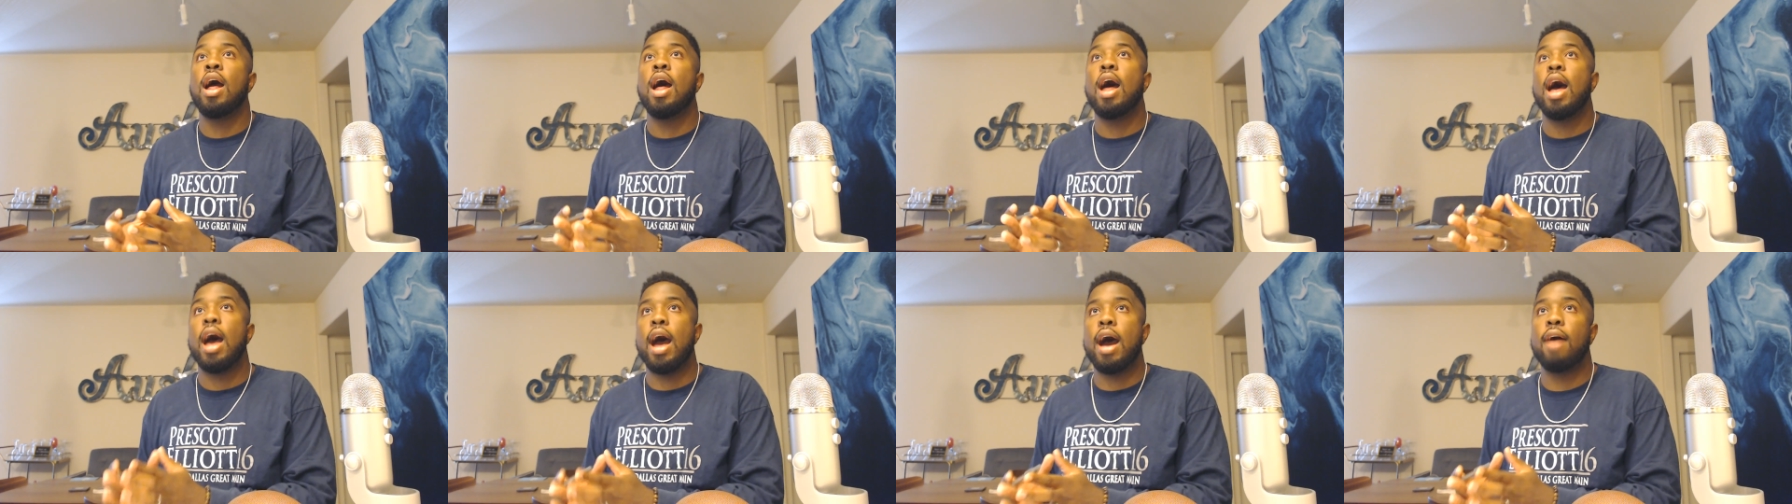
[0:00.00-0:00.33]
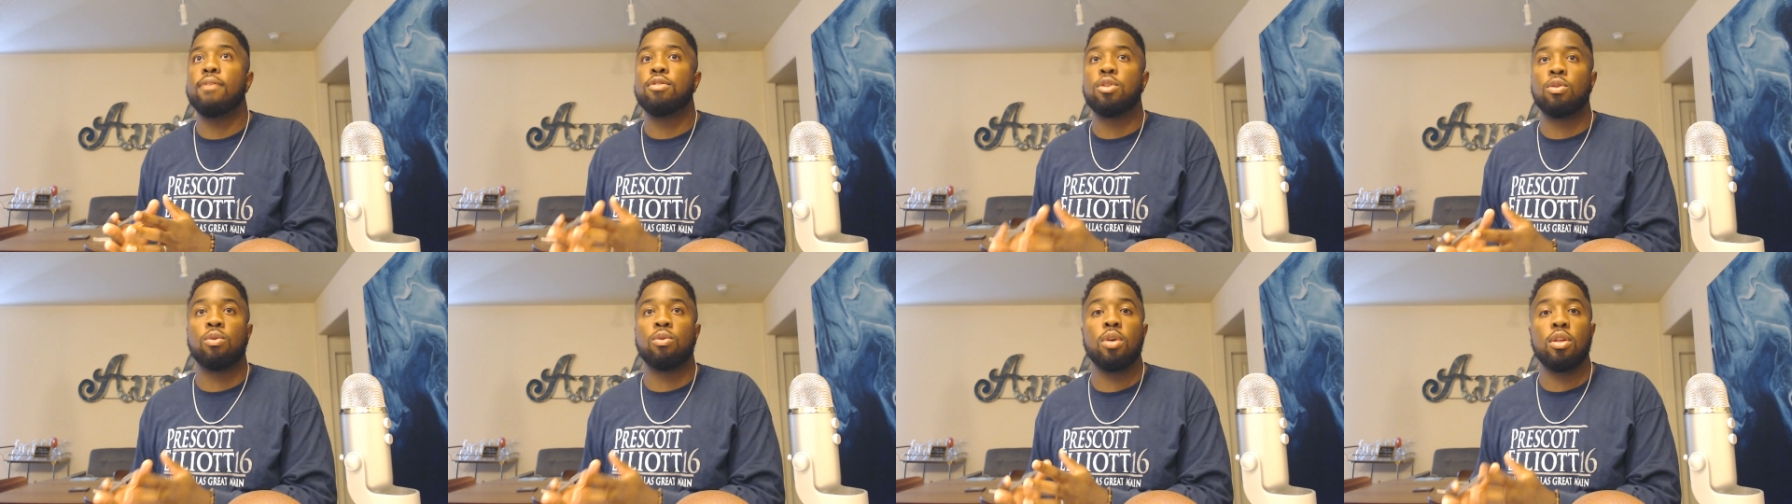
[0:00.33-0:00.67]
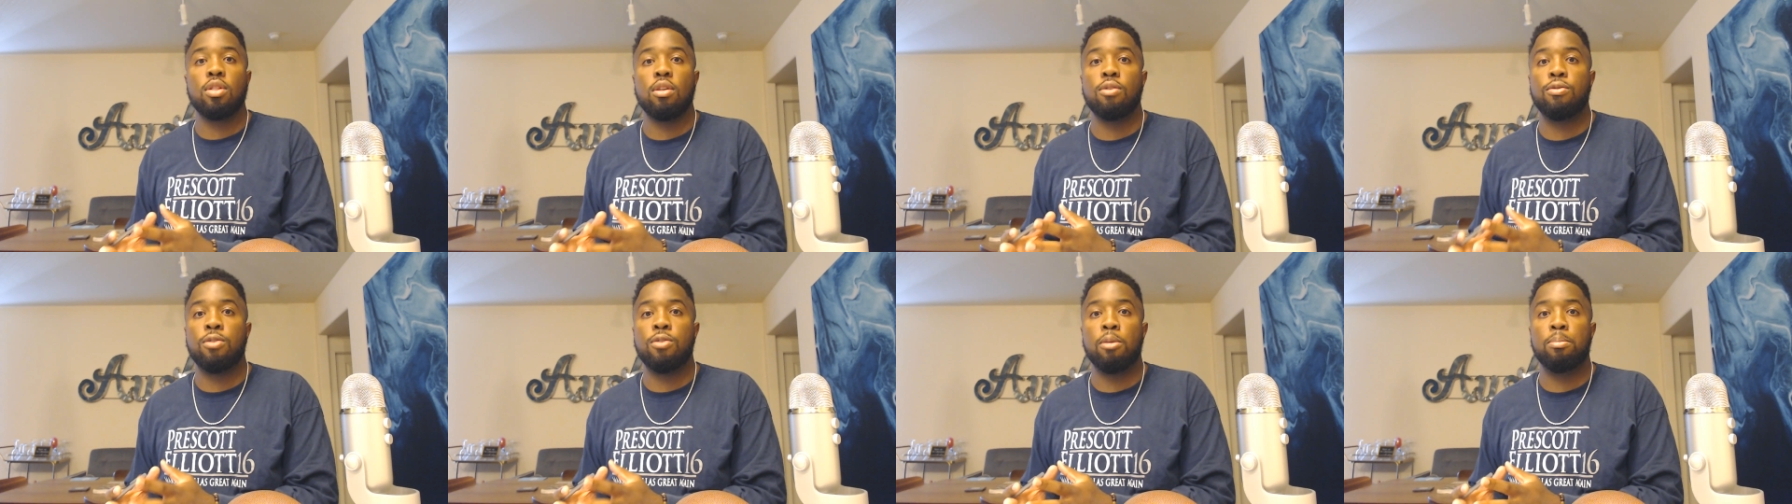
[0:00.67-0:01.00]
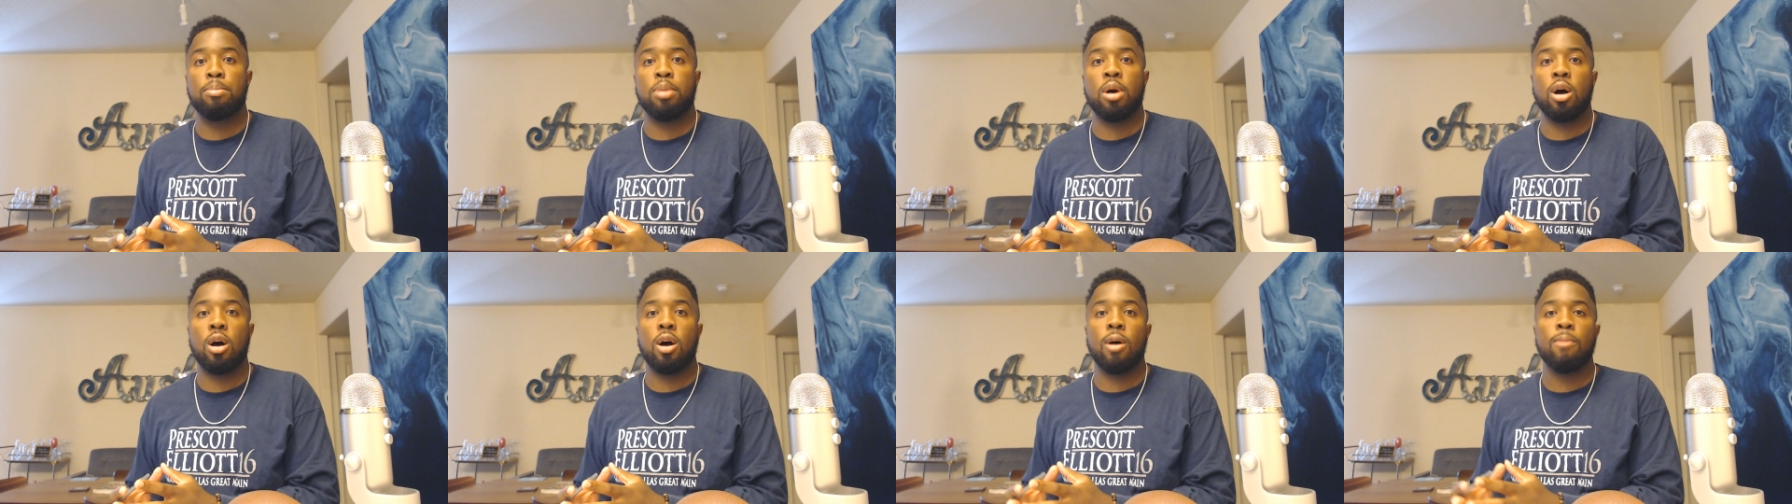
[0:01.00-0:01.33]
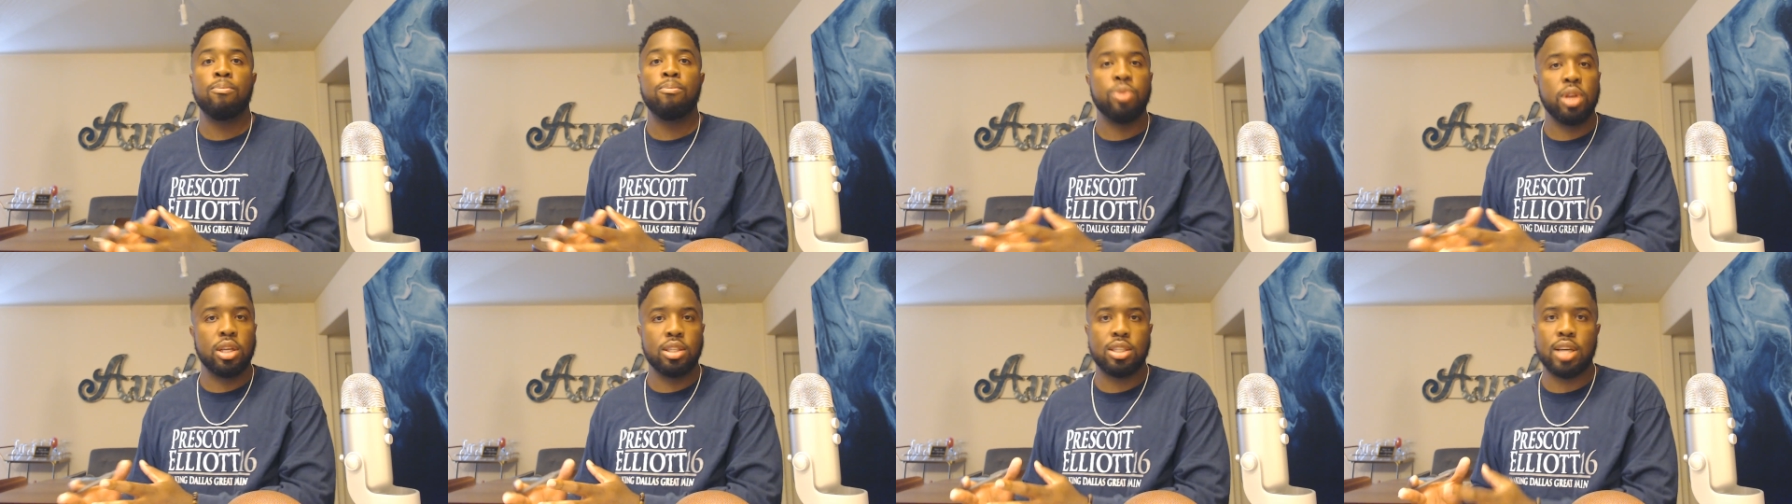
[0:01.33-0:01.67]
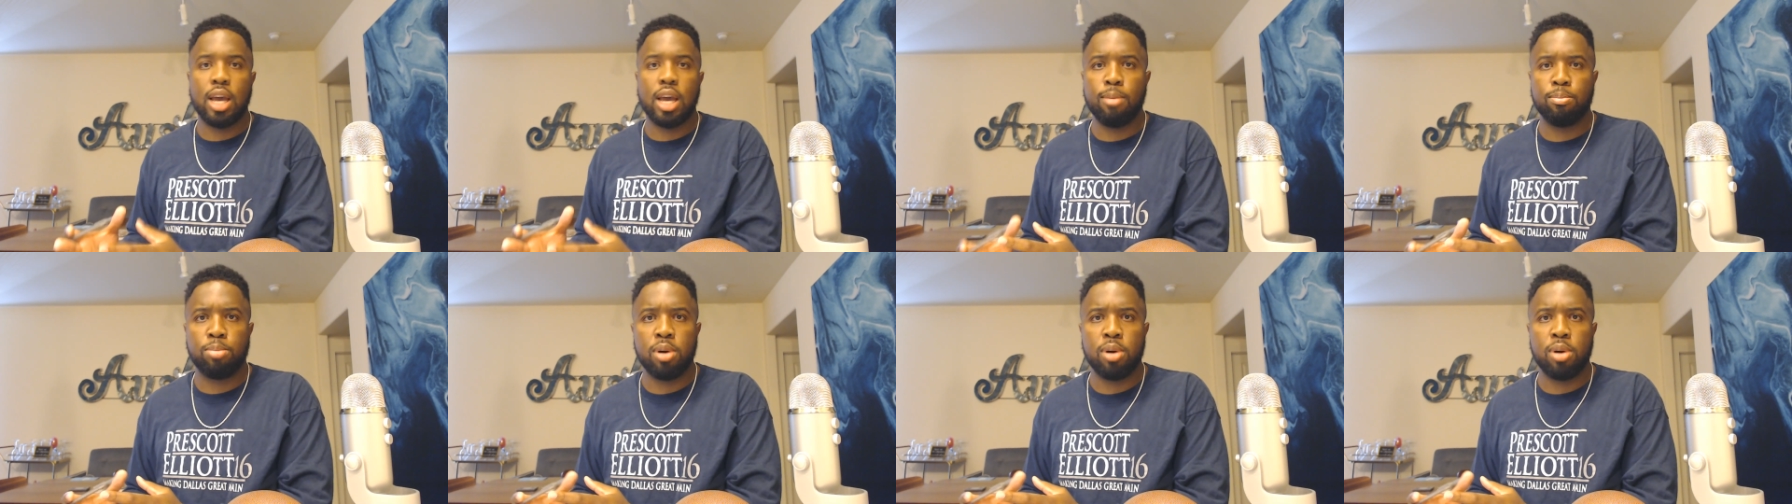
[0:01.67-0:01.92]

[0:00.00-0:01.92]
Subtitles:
have to run the football in tight